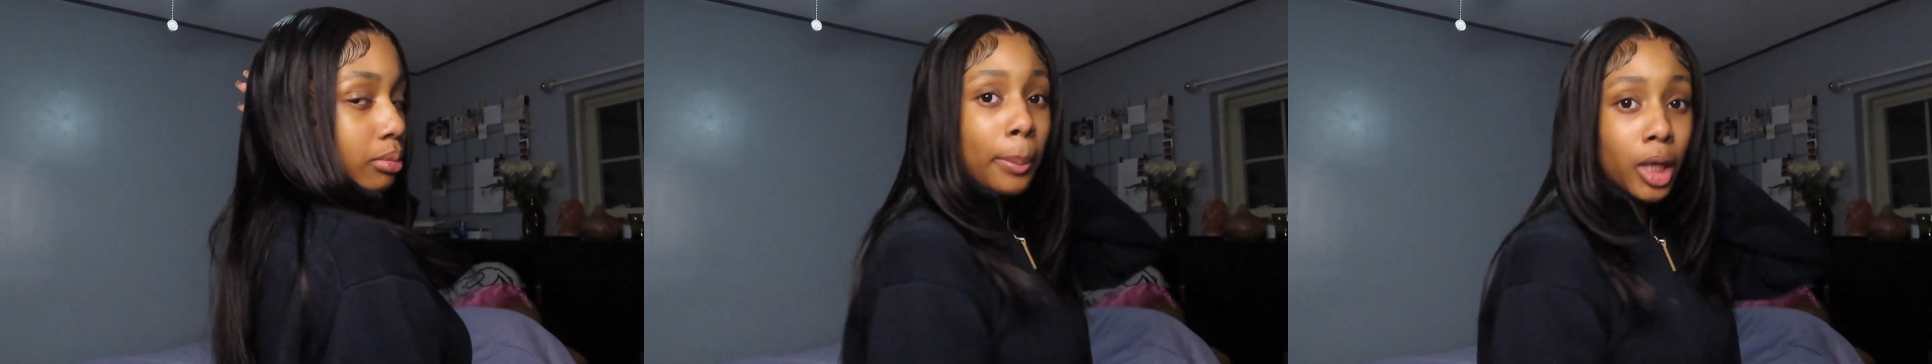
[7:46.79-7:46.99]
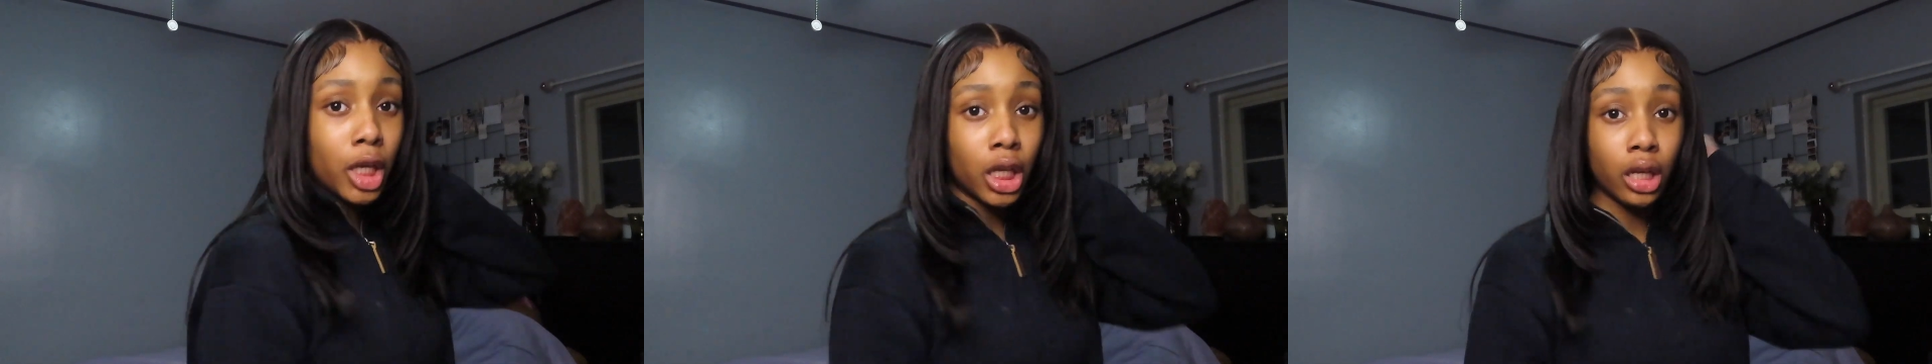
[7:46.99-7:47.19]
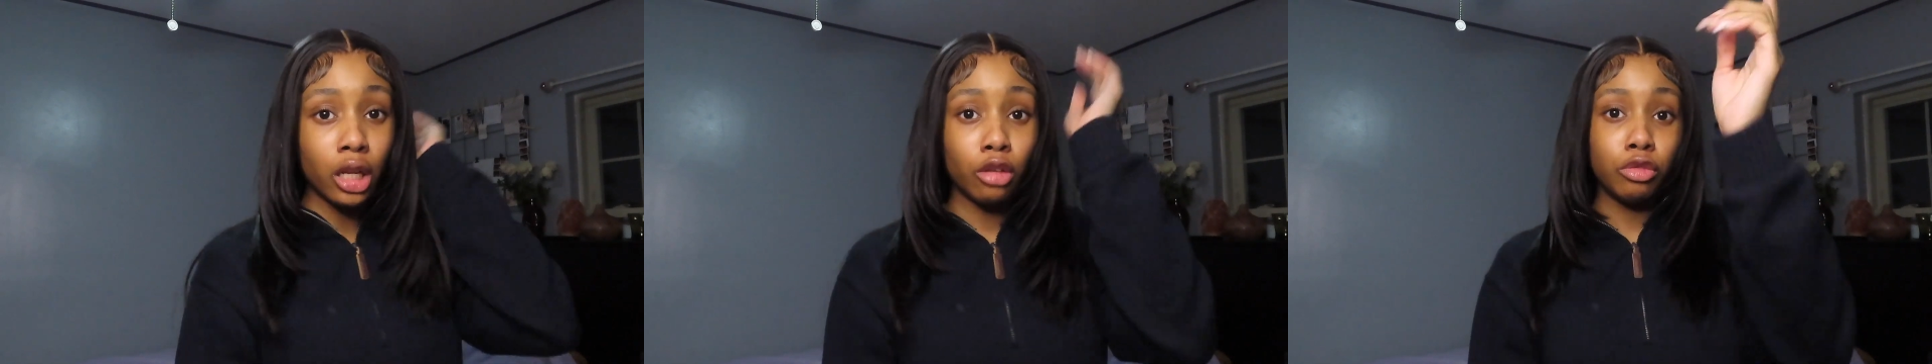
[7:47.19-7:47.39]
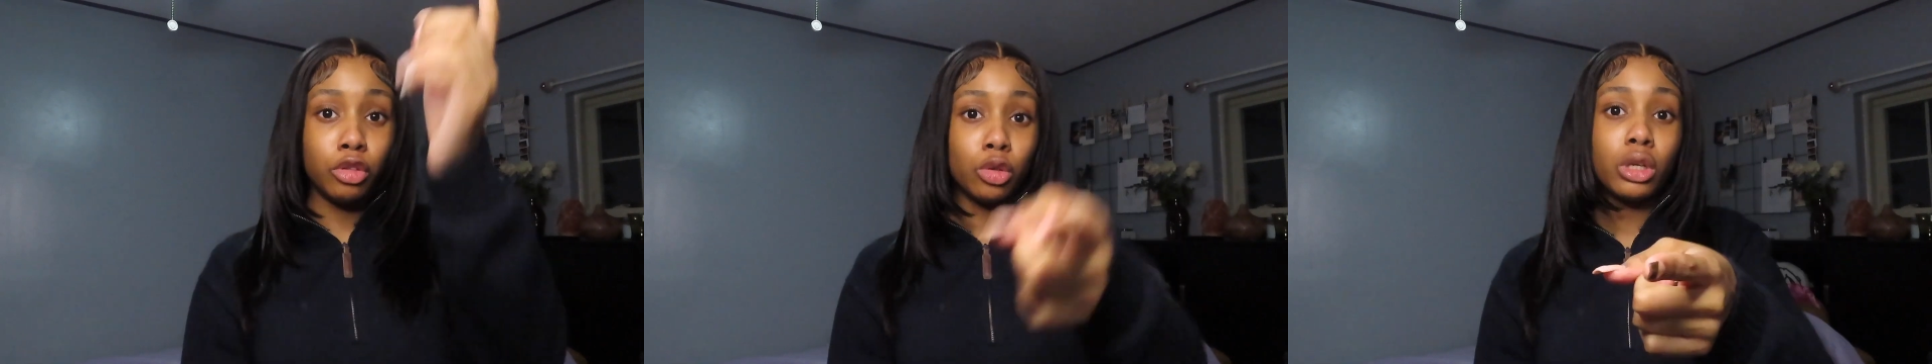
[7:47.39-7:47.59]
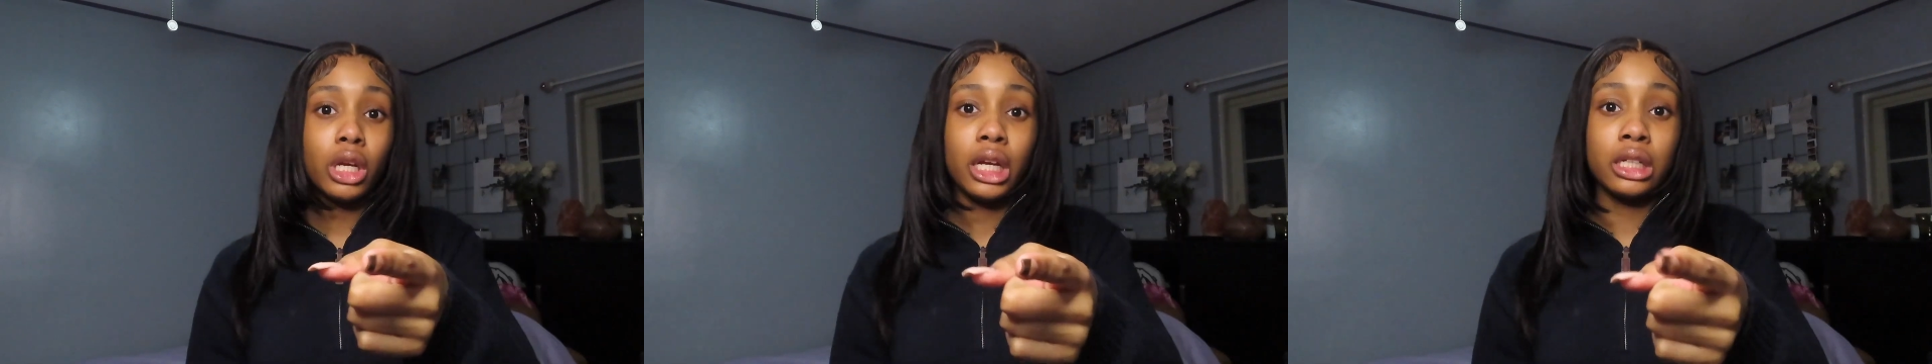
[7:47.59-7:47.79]
But if
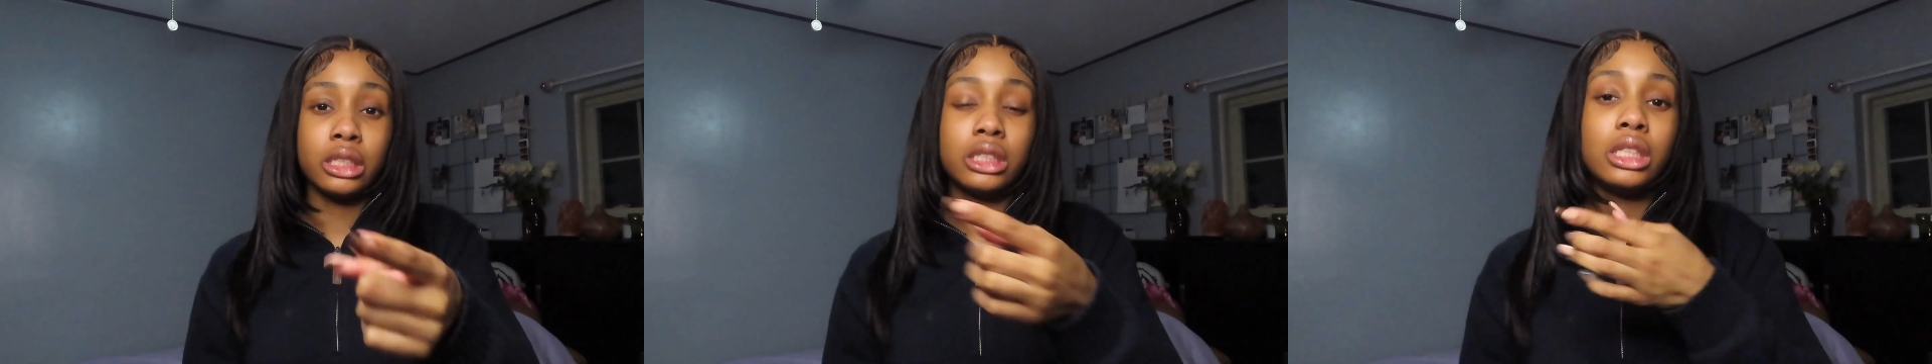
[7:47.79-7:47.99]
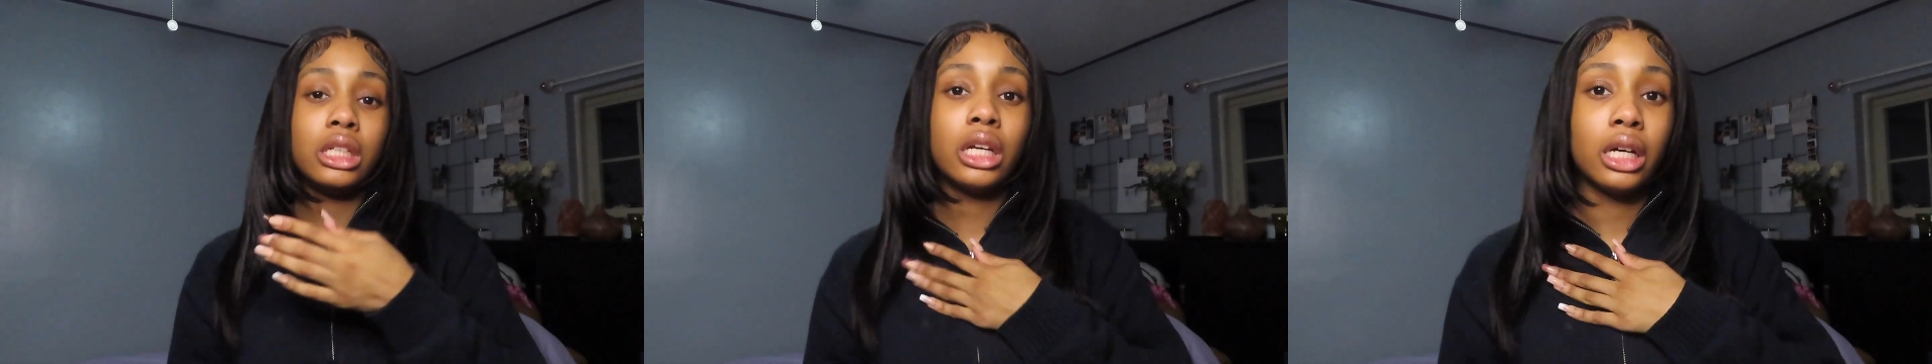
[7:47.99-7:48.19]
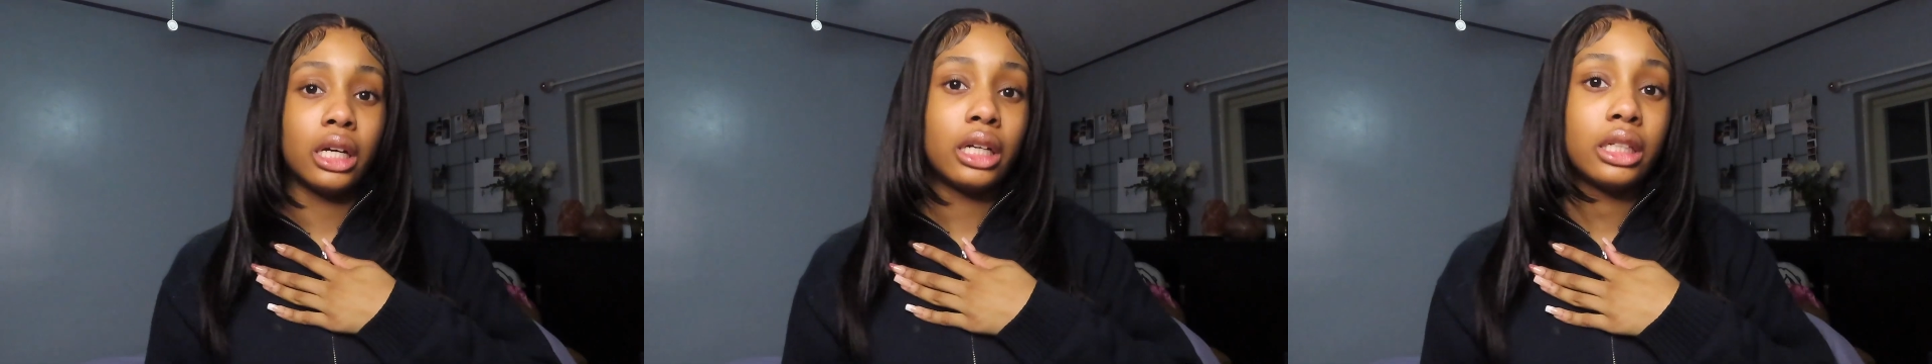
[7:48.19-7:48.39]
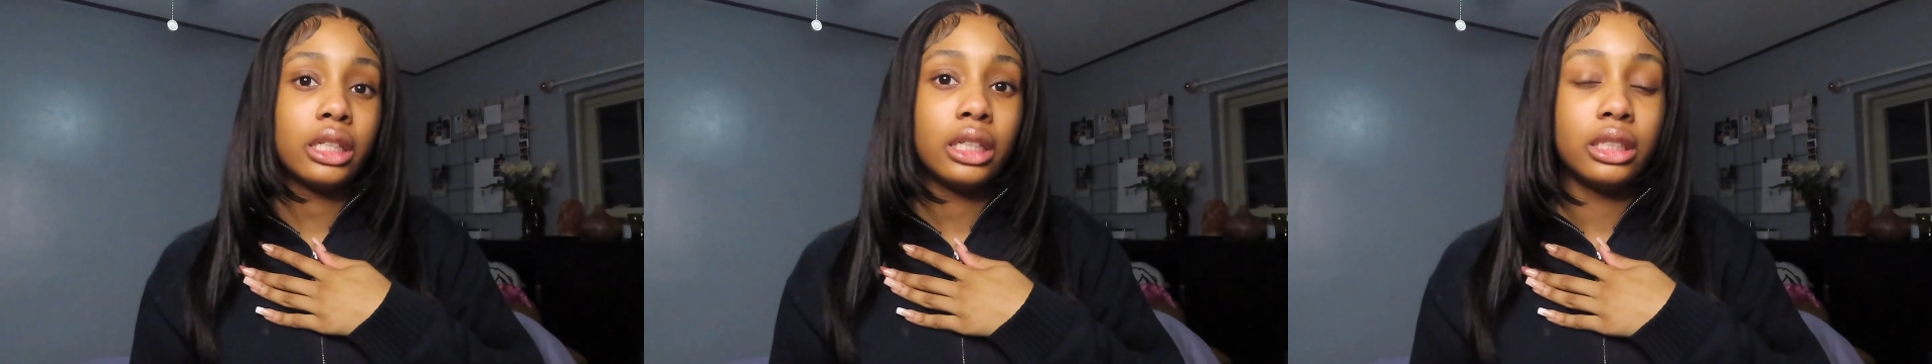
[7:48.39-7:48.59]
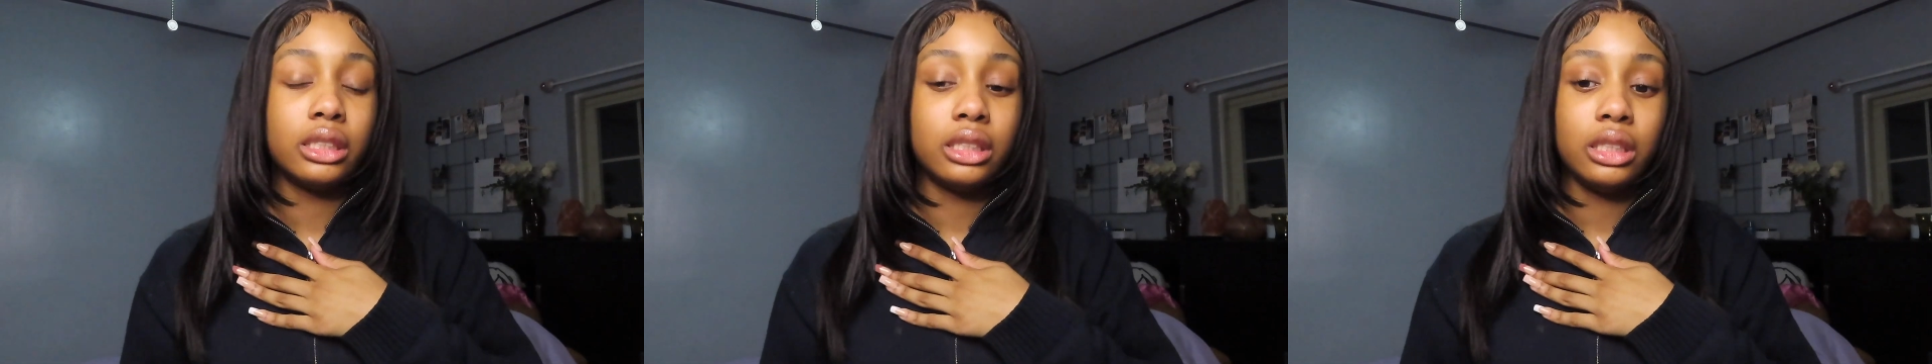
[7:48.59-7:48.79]
you can't see it, I
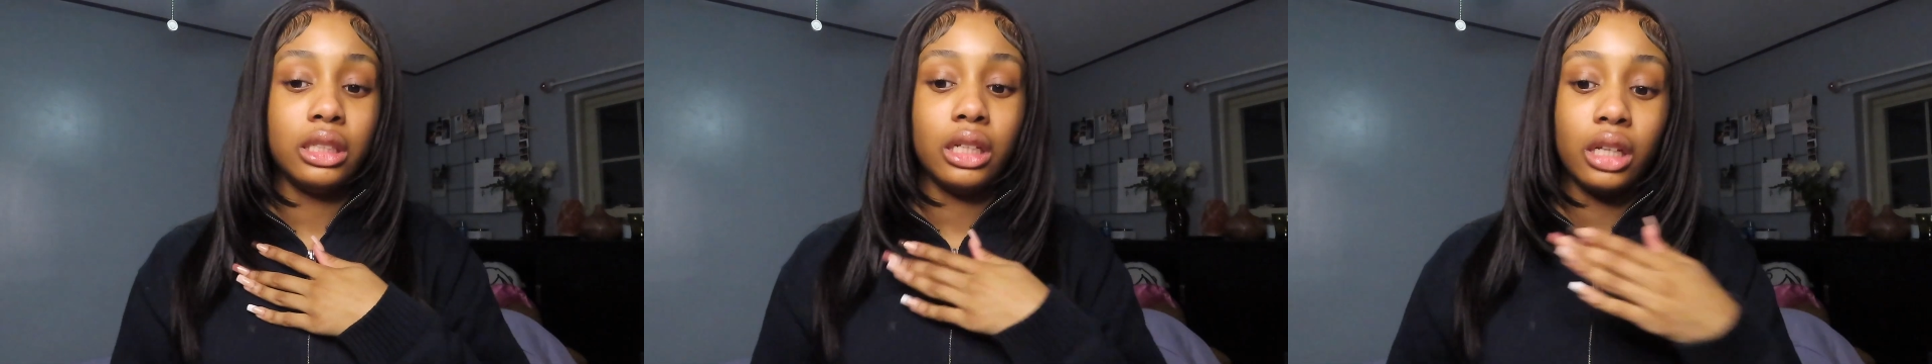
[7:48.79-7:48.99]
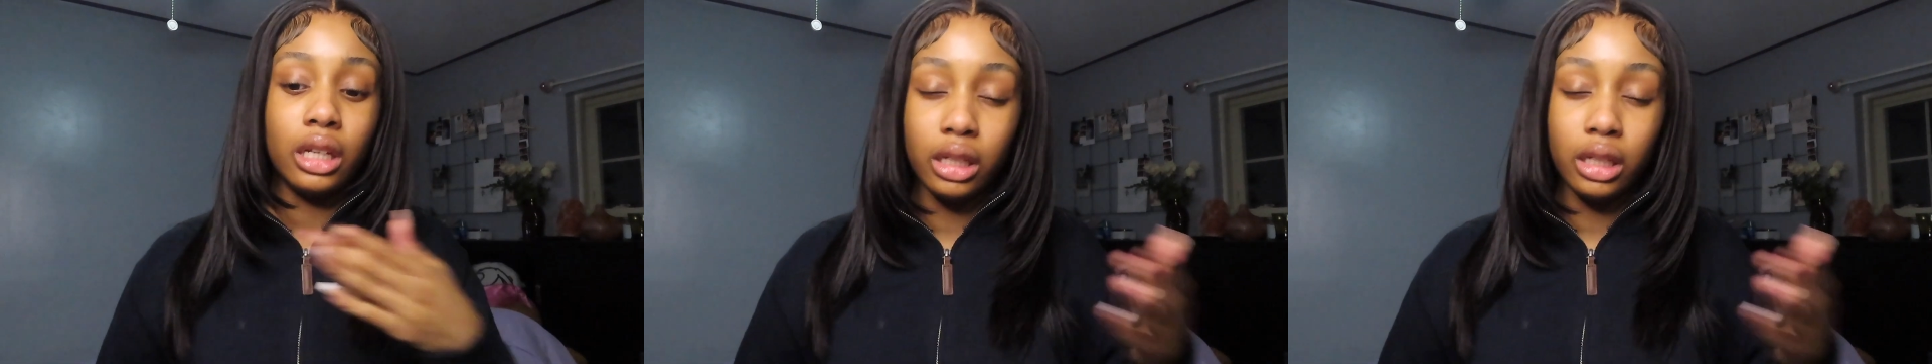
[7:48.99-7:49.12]
can't see it.